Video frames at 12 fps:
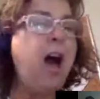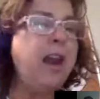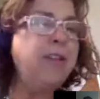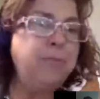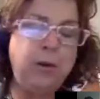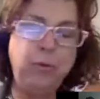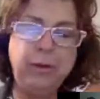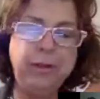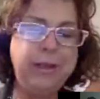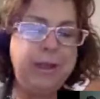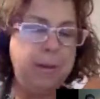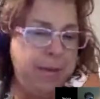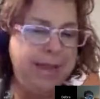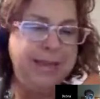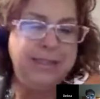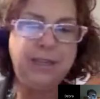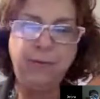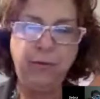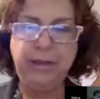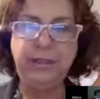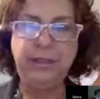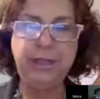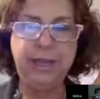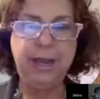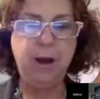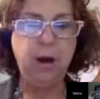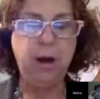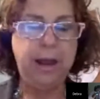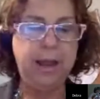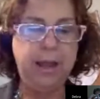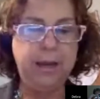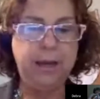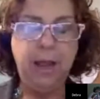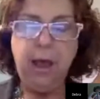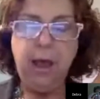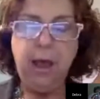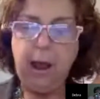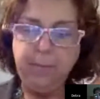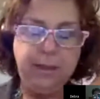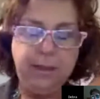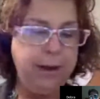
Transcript: my really amazing friends there, and I'm in there.